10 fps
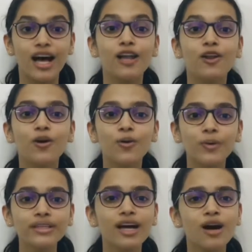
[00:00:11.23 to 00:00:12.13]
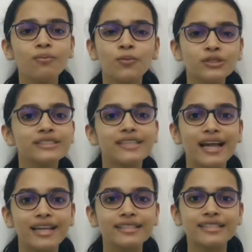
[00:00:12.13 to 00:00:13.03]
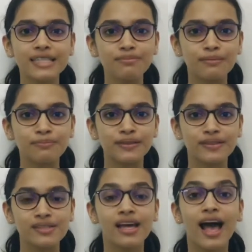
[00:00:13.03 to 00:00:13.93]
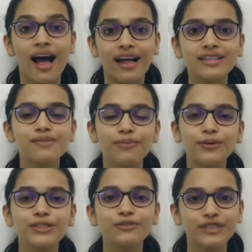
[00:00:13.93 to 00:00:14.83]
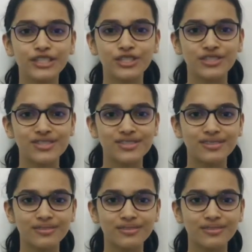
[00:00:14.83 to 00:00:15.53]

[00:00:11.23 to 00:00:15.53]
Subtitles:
along with our most talented team members and supportive teachers.